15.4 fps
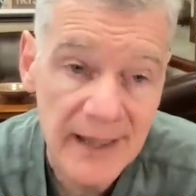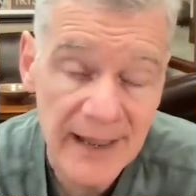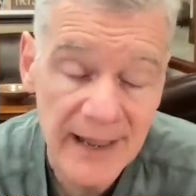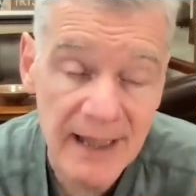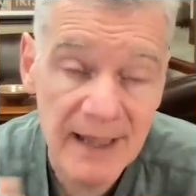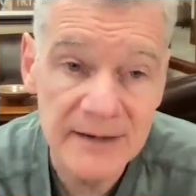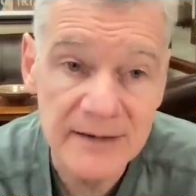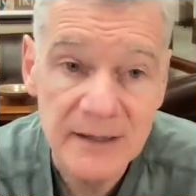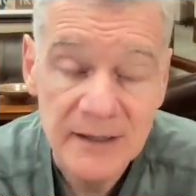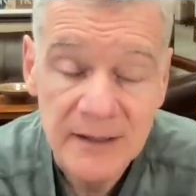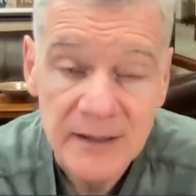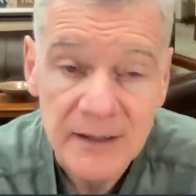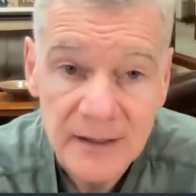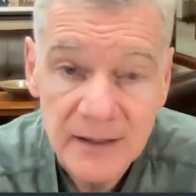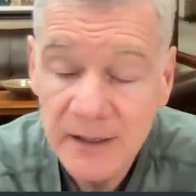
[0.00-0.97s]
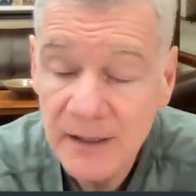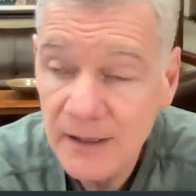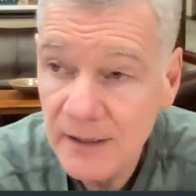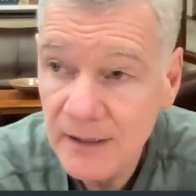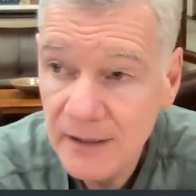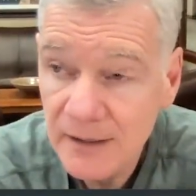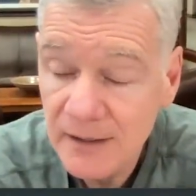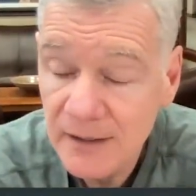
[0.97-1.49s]
and
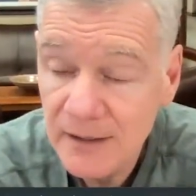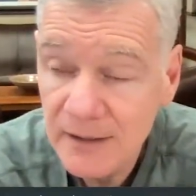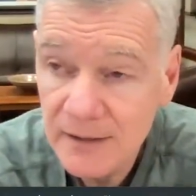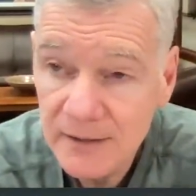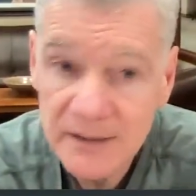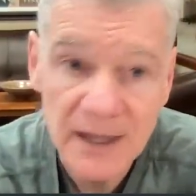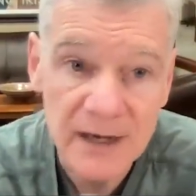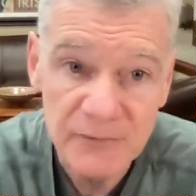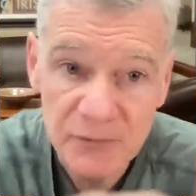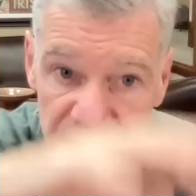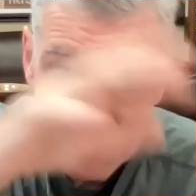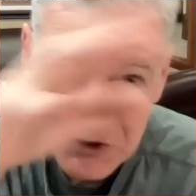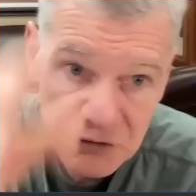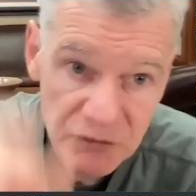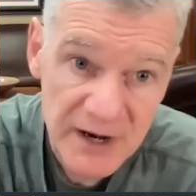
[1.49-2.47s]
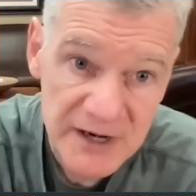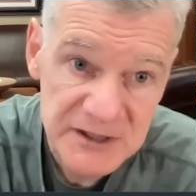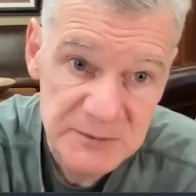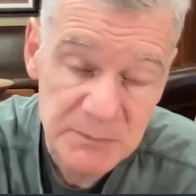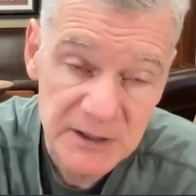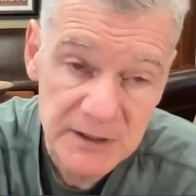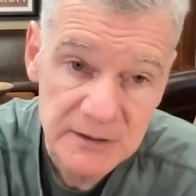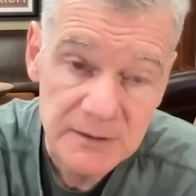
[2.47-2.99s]
kind of a
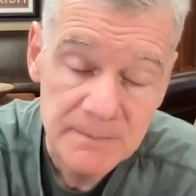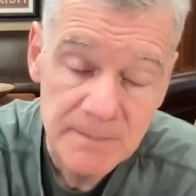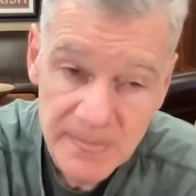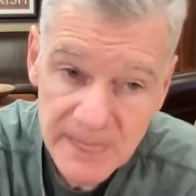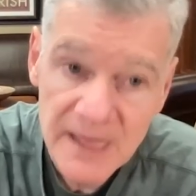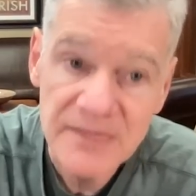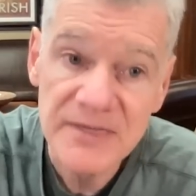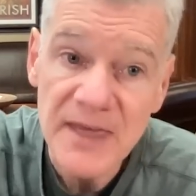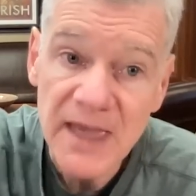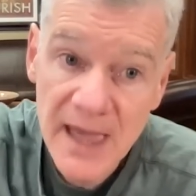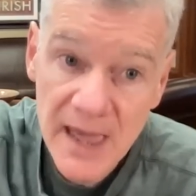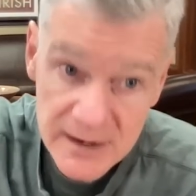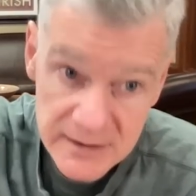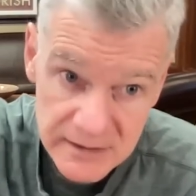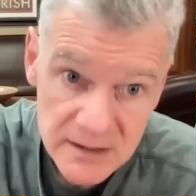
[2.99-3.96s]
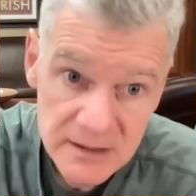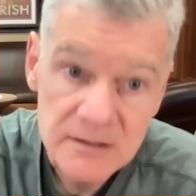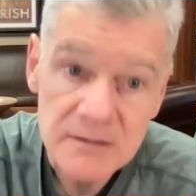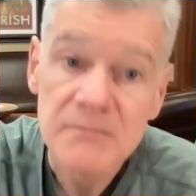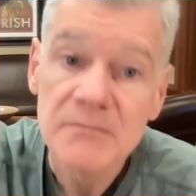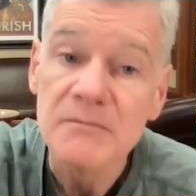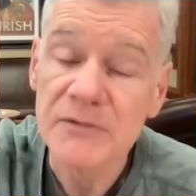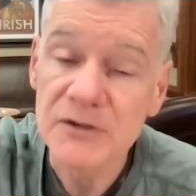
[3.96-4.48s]
retracement, and then
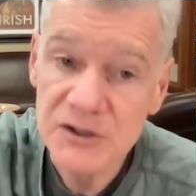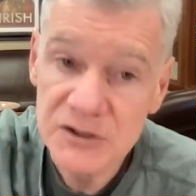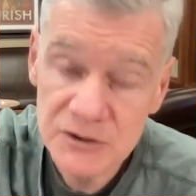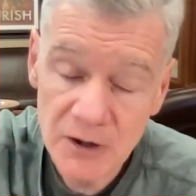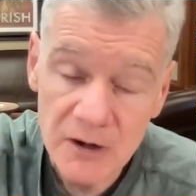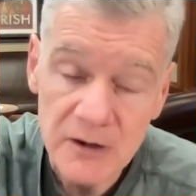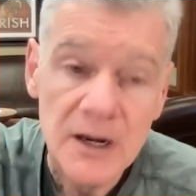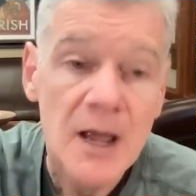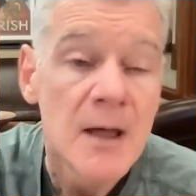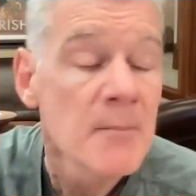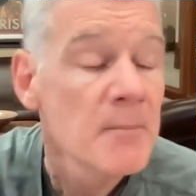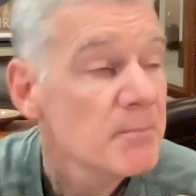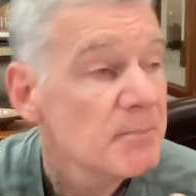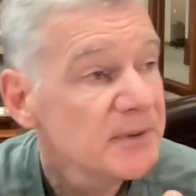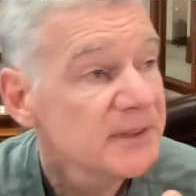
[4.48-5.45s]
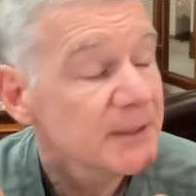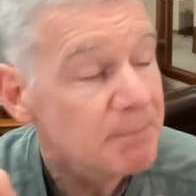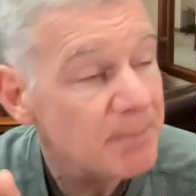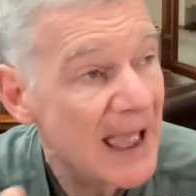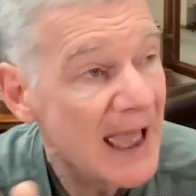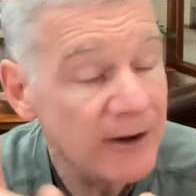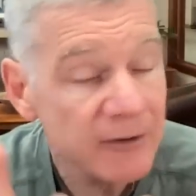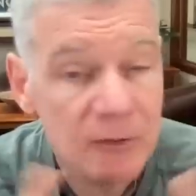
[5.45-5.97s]
the start. But the
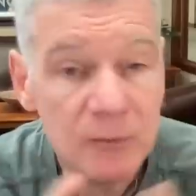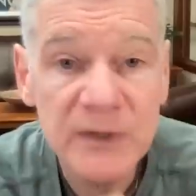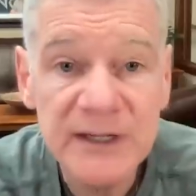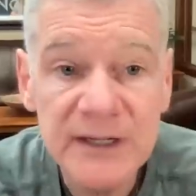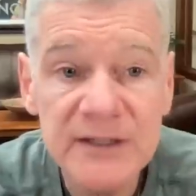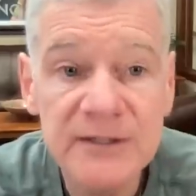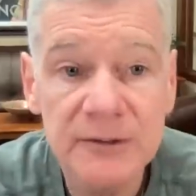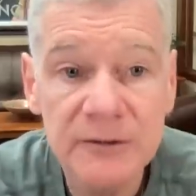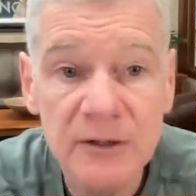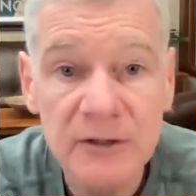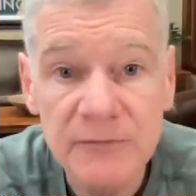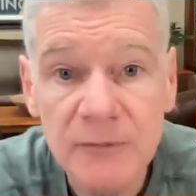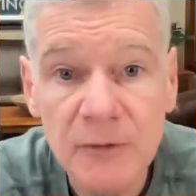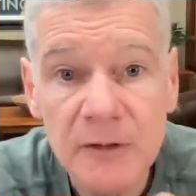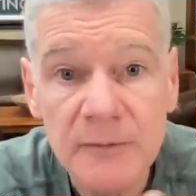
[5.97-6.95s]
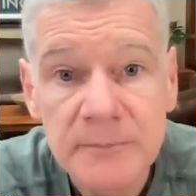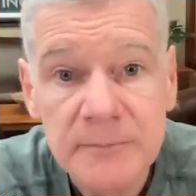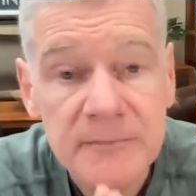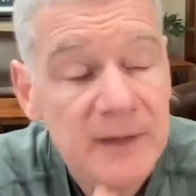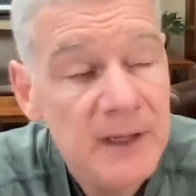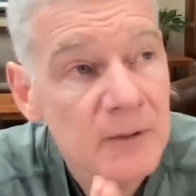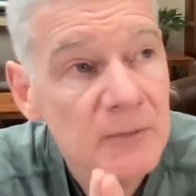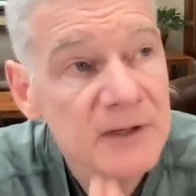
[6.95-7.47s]
pattern we need to look for,
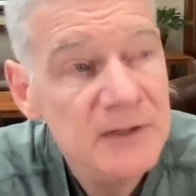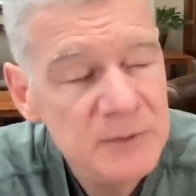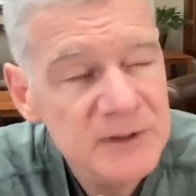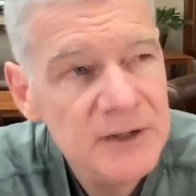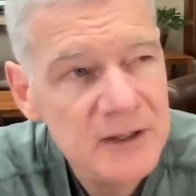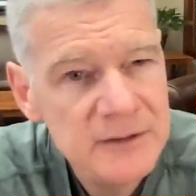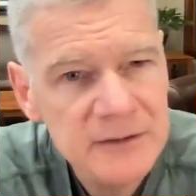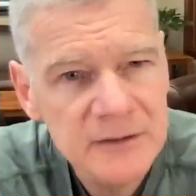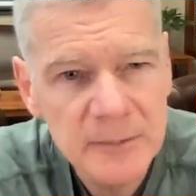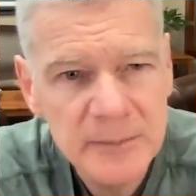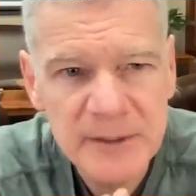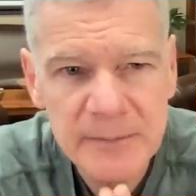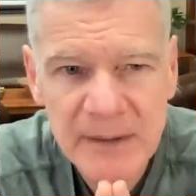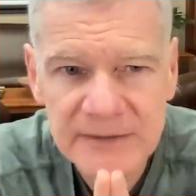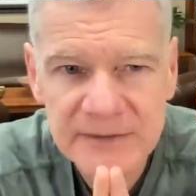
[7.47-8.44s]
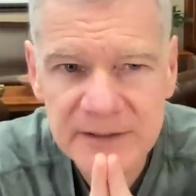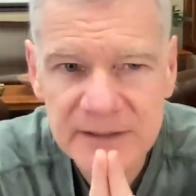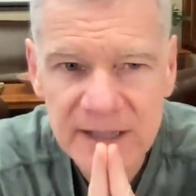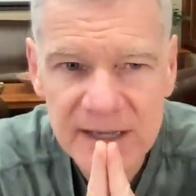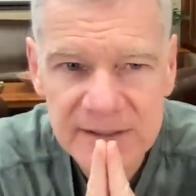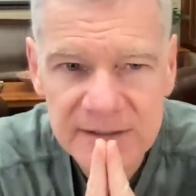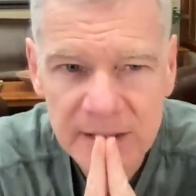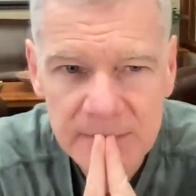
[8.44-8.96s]
and we talked a little bit about
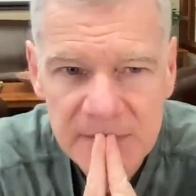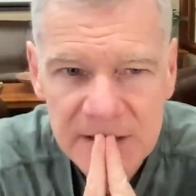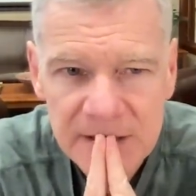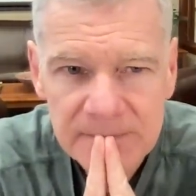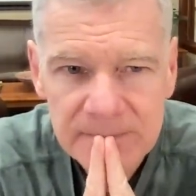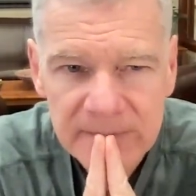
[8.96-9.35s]
this last time,